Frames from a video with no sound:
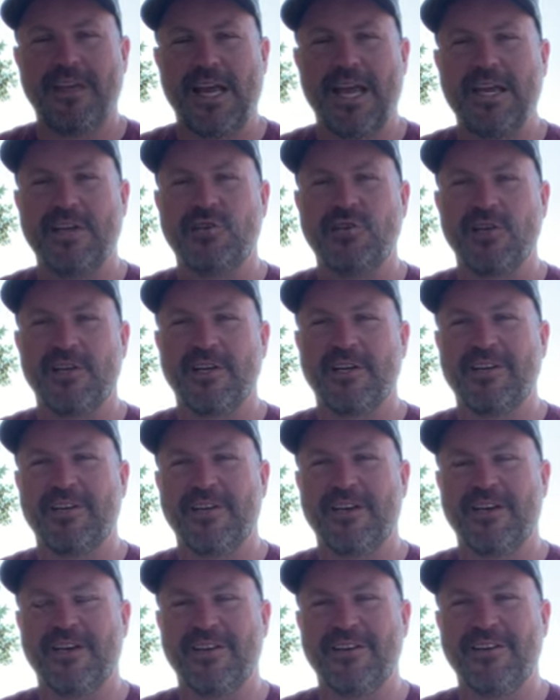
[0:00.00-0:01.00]
aging
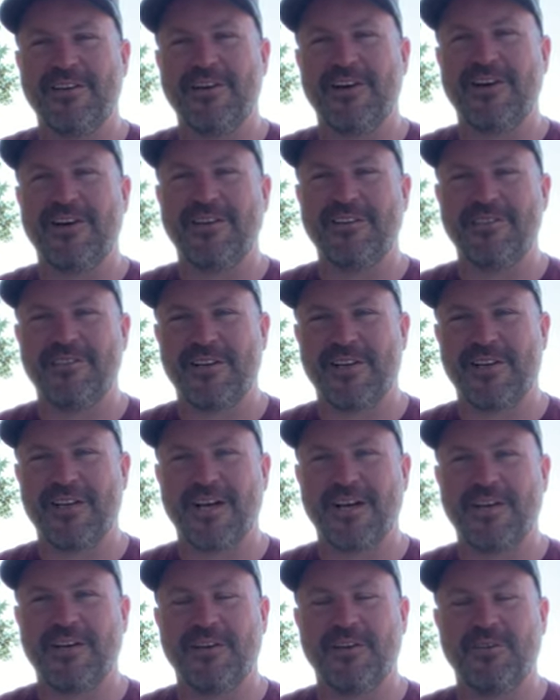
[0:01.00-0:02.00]
and sitting
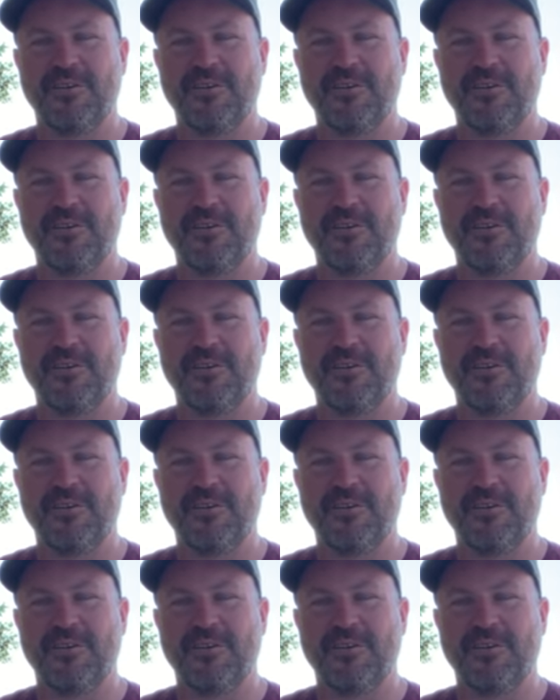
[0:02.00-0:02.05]
on it